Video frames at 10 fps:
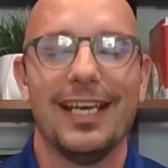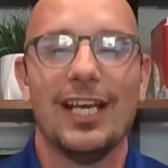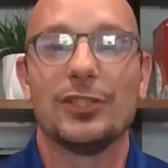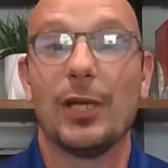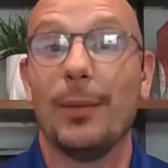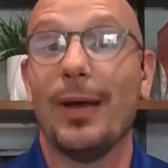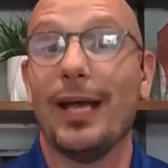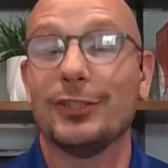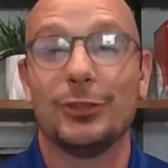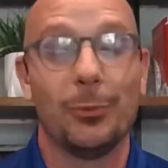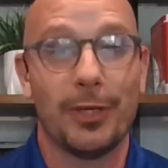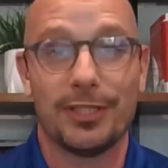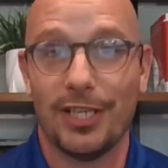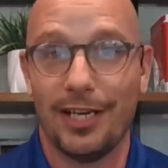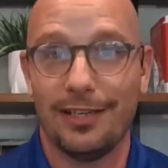So I'm super
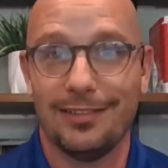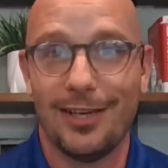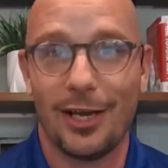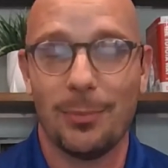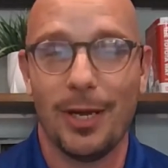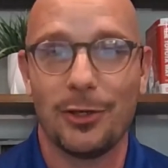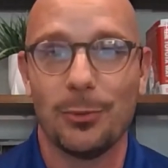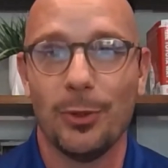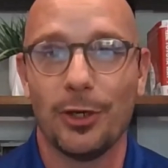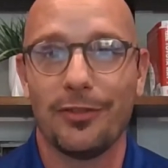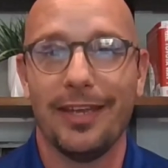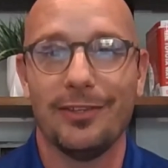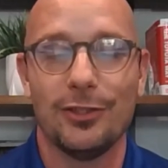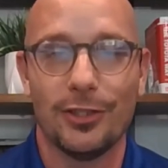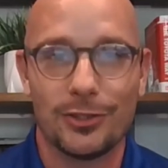excited to talk about your book
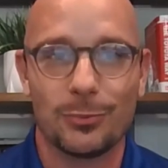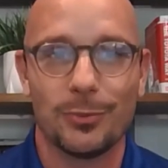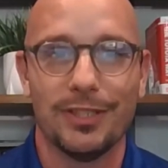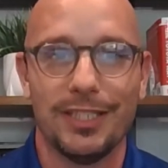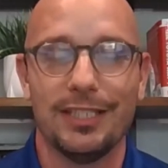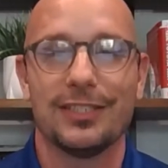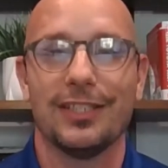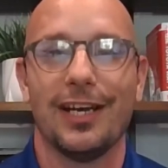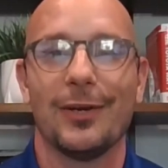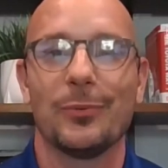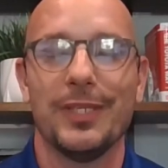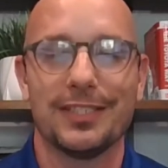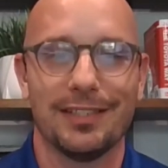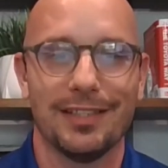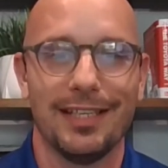that just released
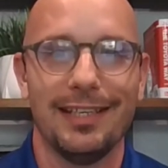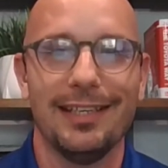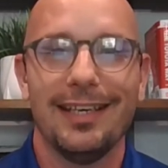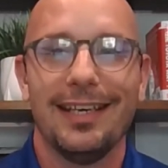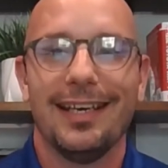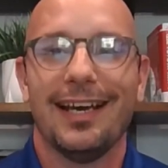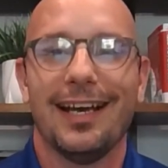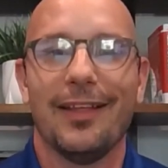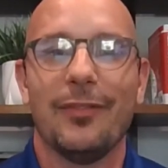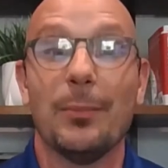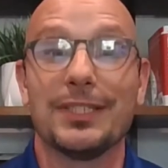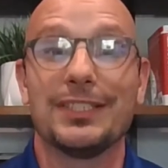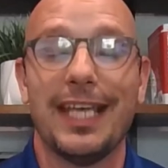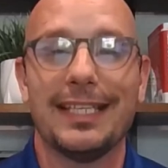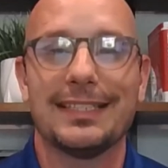recently, The
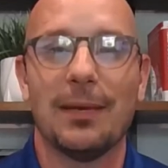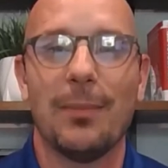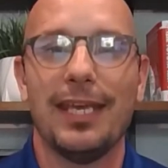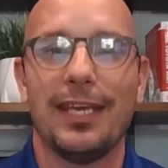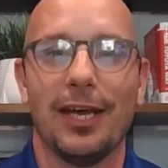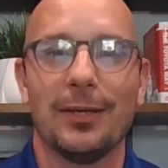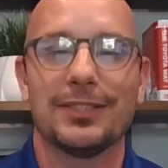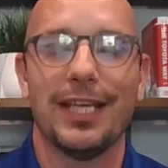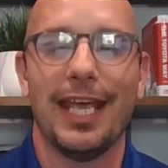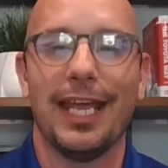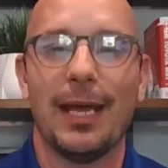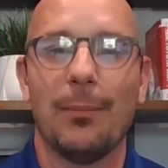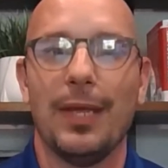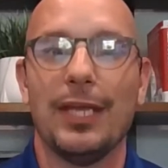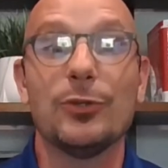Mistakes That Make Us. And
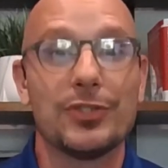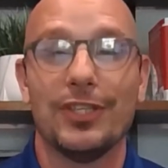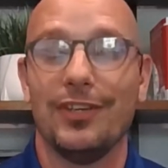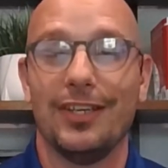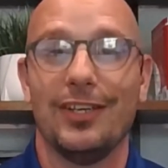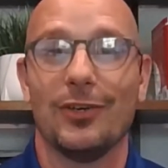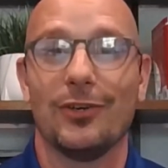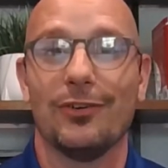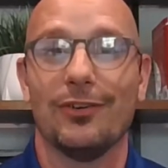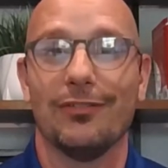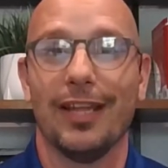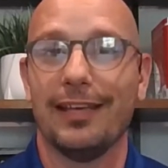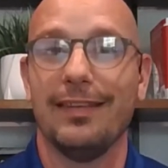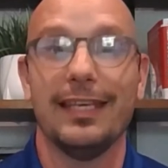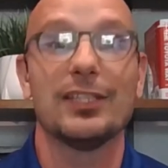I'm interested to hear
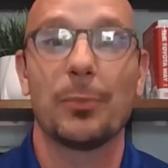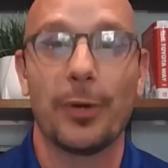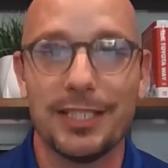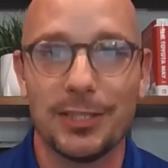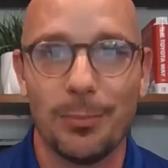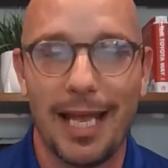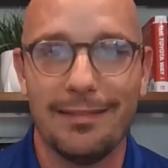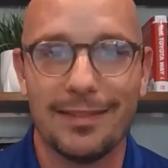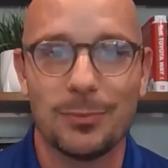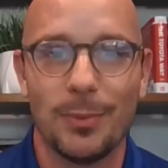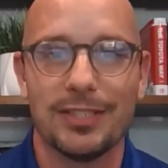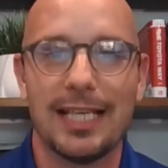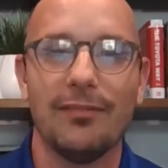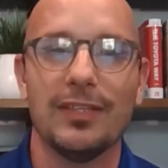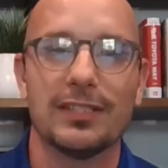like the inspiration behind this, because
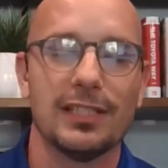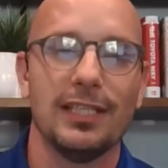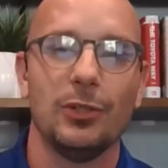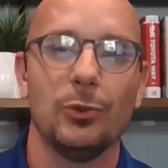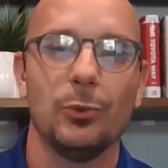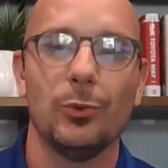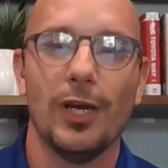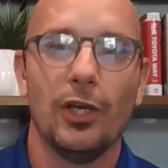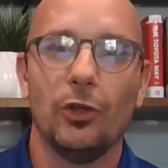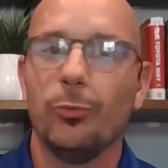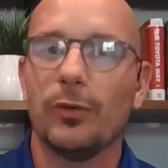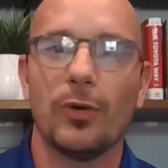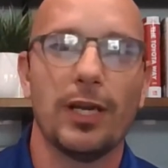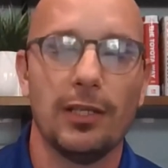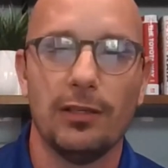obviously you've been
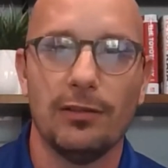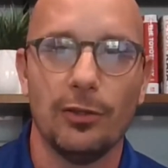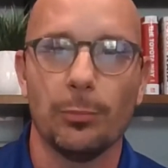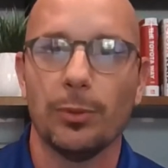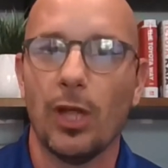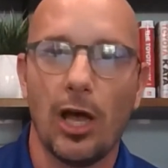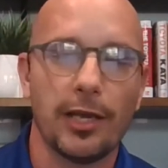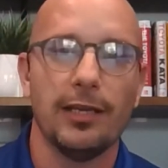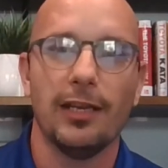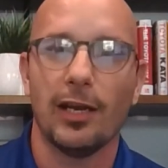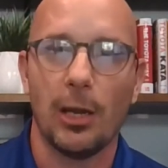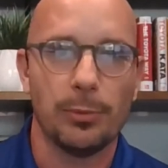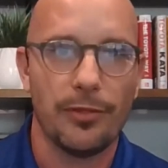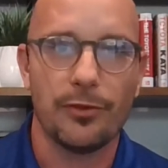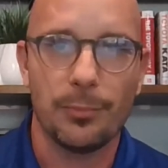running your blog and a
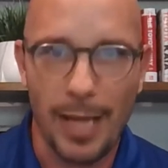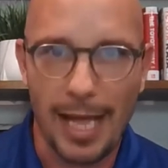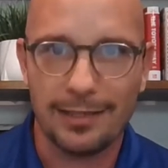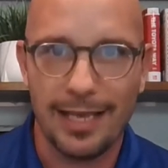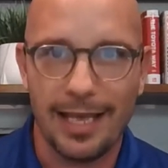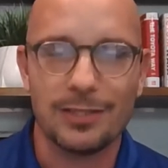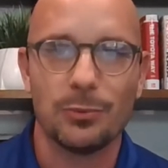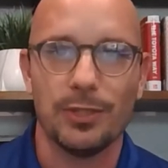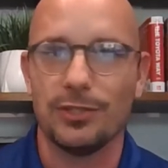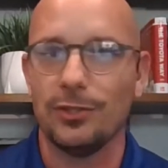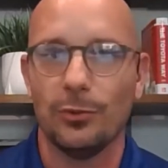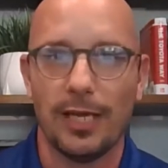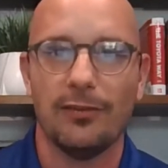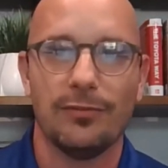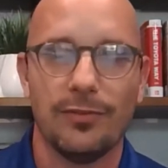couple other podcasts, which you and I've